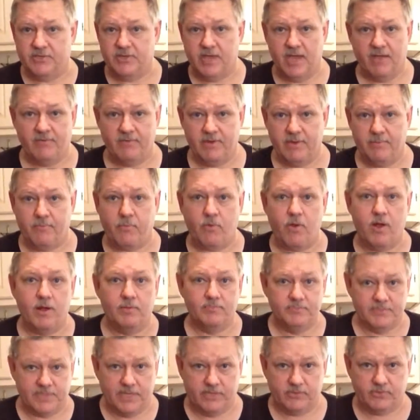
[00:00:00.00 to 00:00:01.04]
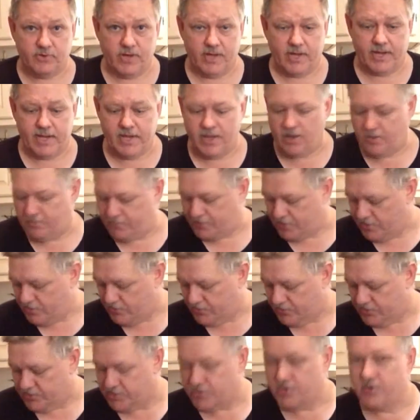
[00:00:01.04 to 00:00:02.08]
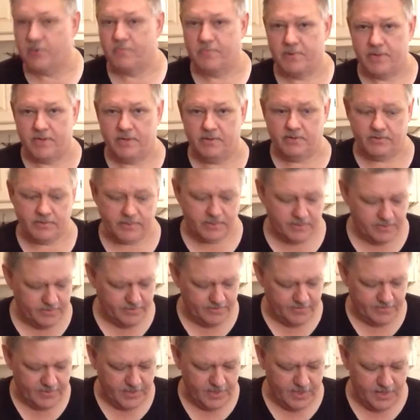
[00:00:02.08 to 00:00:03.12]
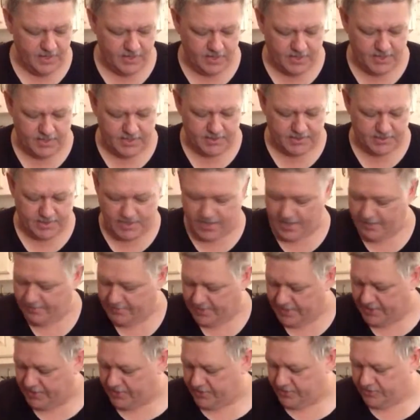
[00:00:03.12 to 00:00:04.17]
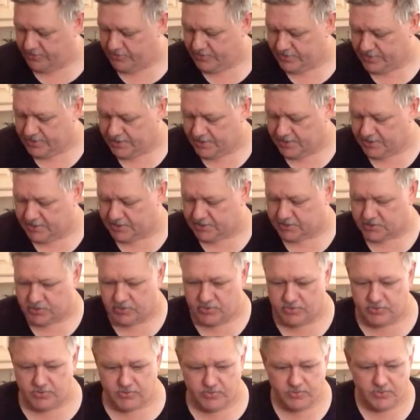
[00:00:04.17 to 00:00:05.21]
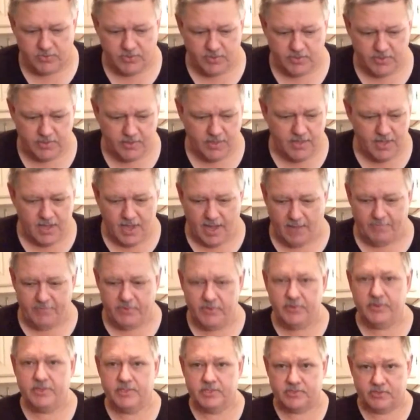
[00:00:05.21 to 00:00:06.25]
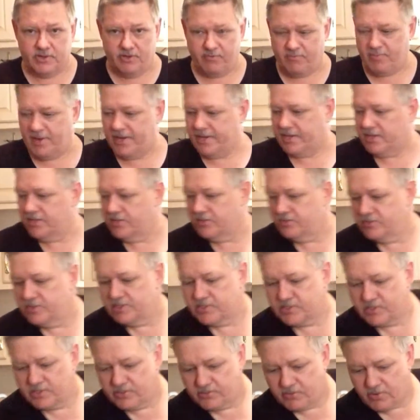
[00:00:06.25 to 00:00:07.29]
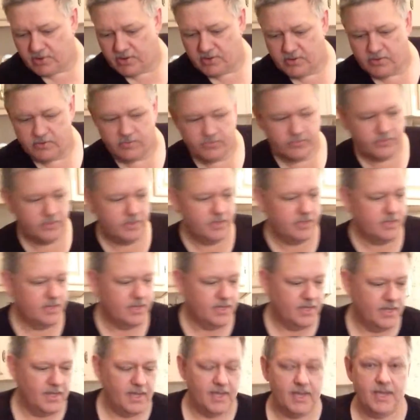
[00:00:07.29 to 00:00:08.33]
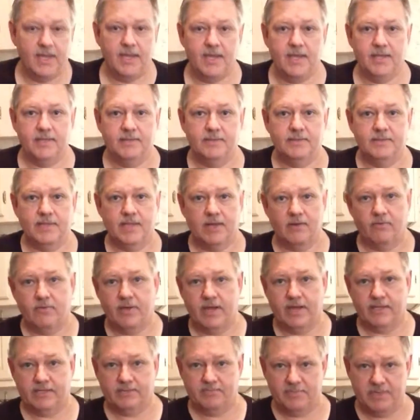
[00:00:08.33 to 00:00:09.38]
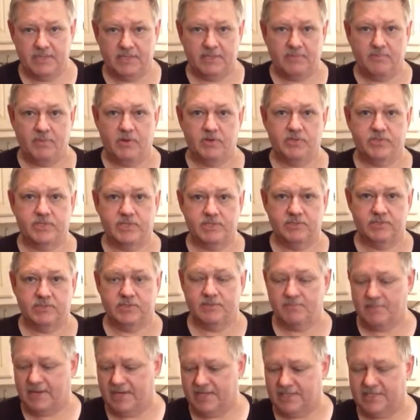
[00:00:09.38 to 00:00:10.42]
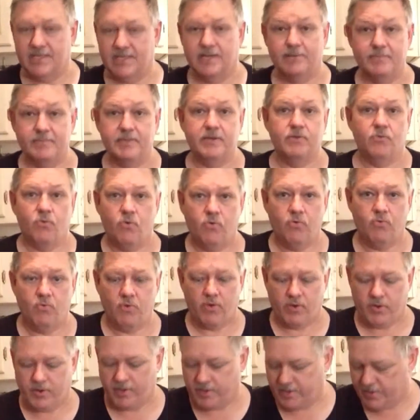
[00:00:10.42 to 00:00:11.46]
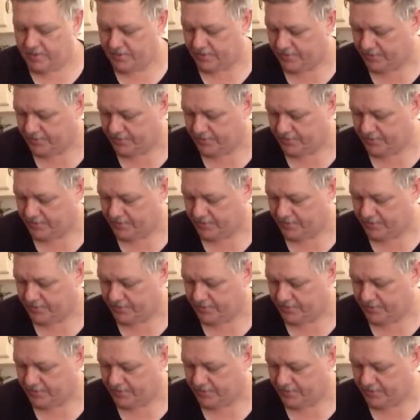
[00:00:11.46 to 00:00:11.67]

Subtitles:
You have any problems, I'll try to help you with your build. Because I'm not doing this I'm doing this so everybody can do this on their own, and they don't have to be at the mercy of somebody telling them it won't work.